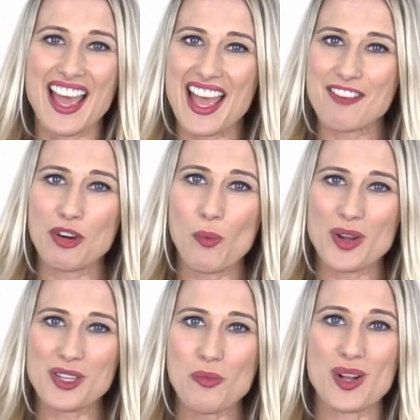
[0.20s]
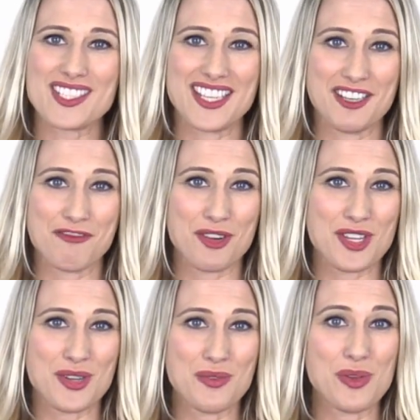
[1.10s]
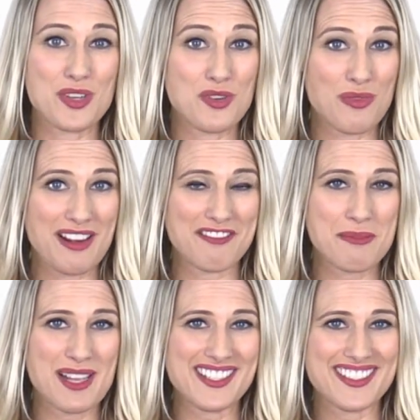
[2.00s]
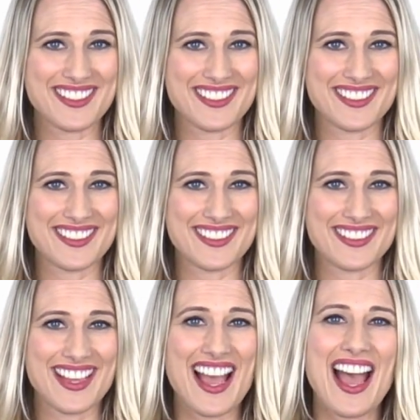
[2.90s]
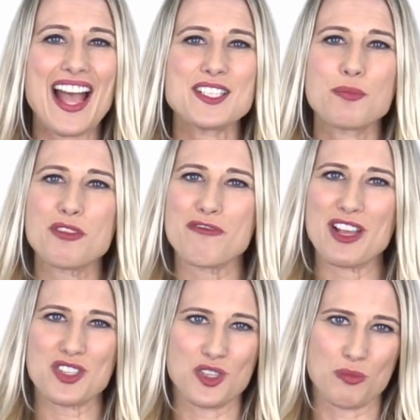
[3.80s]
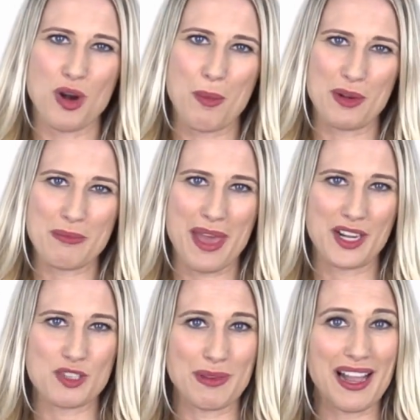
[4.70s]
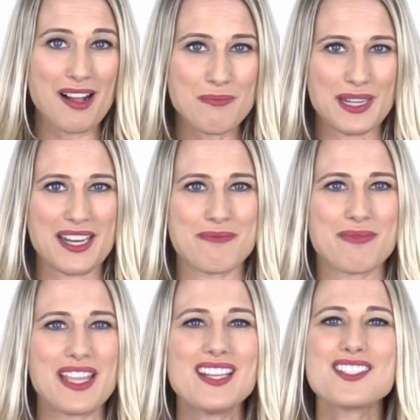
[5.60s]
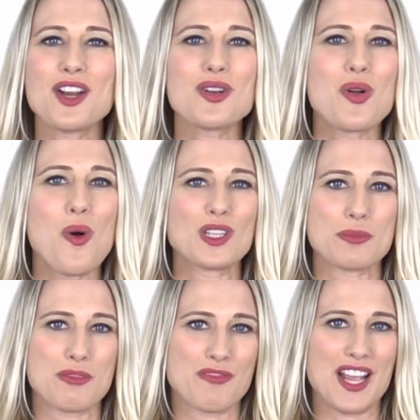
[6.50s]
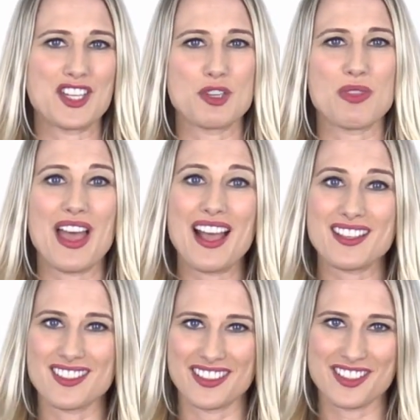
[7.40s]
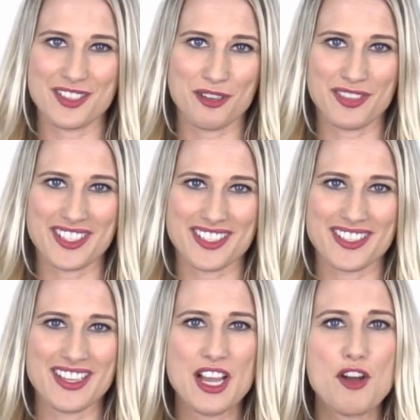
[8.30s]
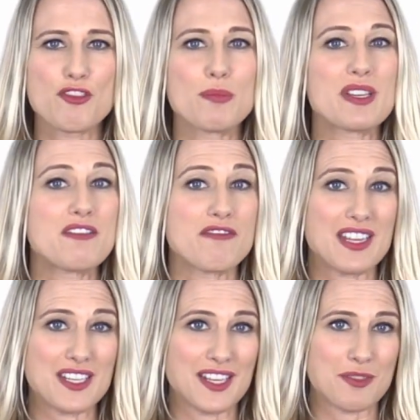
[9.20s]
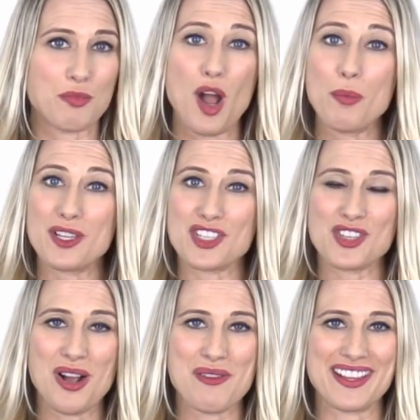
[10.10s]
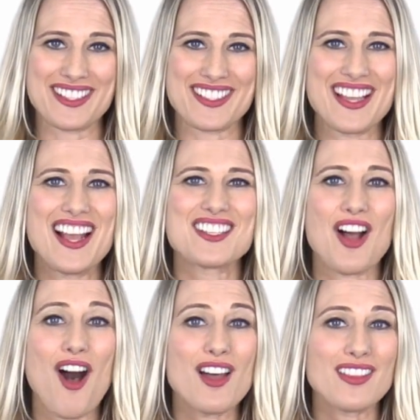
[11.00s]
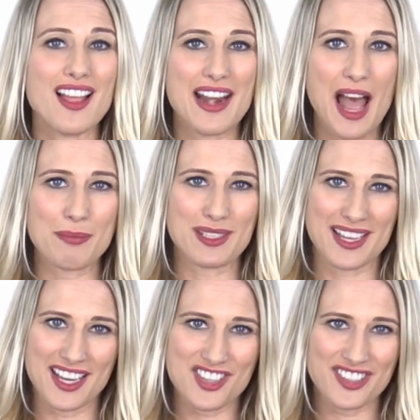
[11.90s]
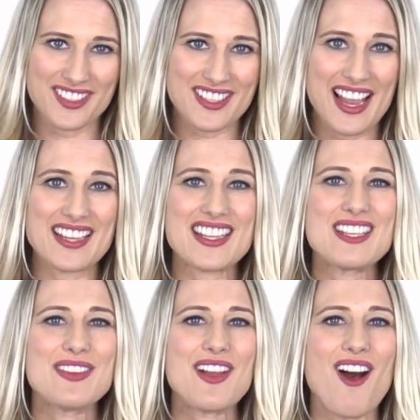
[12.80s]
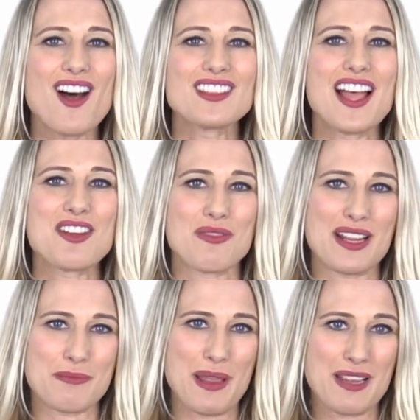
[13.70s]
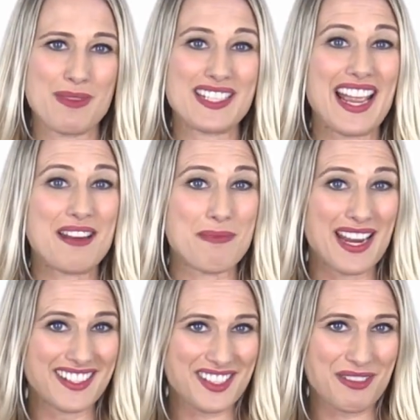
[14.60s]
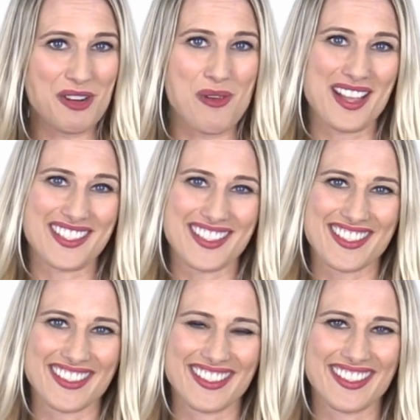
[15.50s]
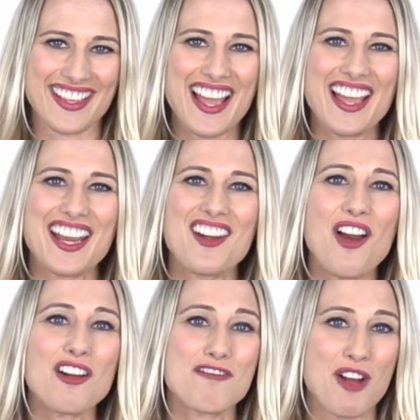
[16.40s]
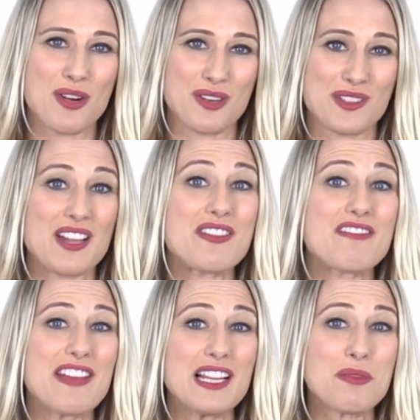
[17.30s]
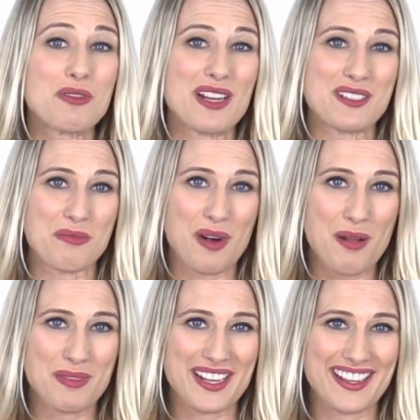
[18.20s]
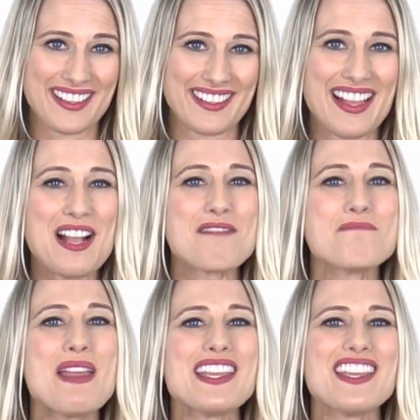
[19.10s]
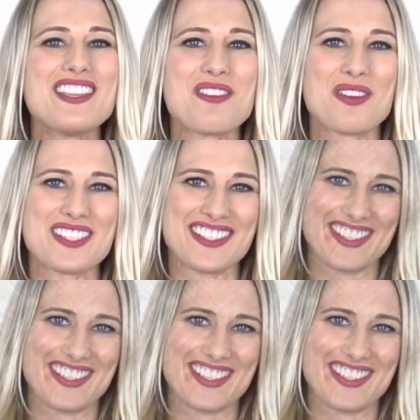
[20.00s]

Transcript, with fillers: Ever wonder what's in it for you when you rent from us? As a professional property management company, it is our goal to provide you with excellent service, from convenient property showings to online applications and even online rent payment and maintenance requests. Here are photos of an available rental property. Make it yours